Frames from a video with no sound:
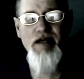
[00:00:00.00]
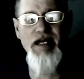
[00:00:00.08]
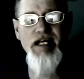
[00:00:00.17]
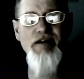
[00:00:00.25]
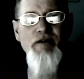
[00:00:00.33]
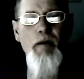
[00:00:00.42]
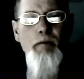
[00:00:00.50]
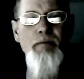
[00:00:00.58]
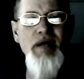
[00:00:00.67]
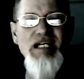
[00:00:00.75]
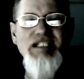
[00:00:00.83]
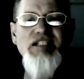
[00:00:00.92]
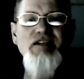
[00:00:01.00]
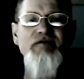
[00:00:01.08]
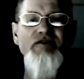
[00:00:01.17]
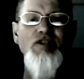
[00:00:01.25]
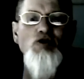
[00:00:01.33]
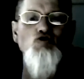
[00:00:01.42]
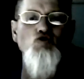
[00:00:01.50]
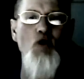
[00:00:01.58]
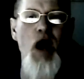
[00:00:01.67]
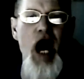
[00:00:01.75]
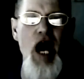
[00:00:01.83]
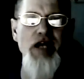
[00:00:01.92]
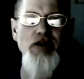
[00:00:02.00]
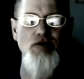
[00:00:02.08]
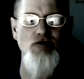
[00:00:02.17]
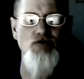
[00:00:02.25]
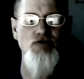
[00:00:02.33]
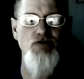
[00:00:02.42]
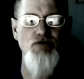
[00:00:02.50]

That in the midst of his trials,